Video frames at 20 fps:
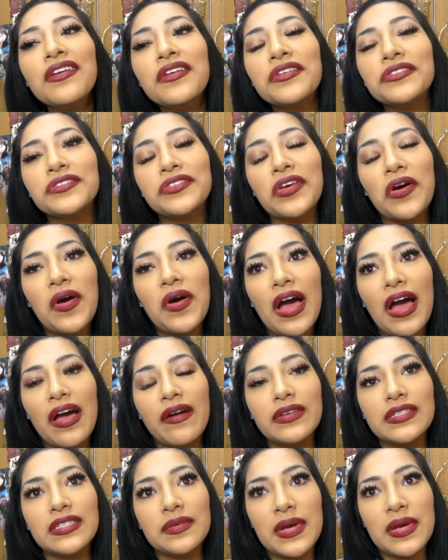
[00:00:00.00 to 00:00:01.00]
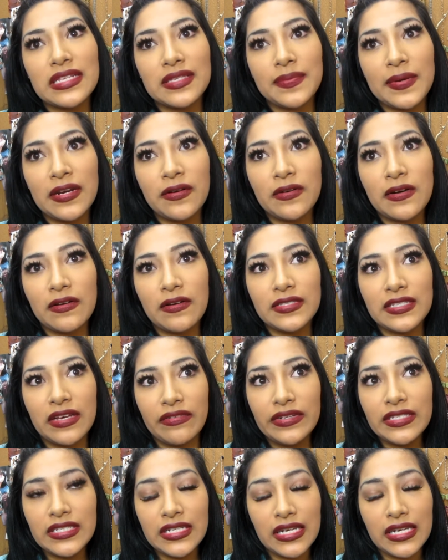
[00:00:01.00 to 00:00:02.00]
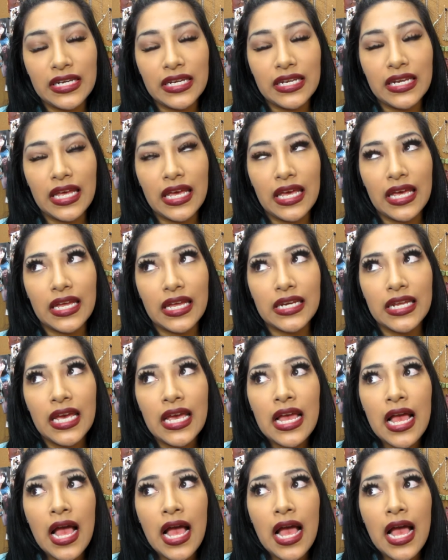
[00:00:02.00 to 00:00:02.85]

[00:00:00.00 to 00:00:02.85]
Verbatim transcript: So I was emancipated when I was 17 and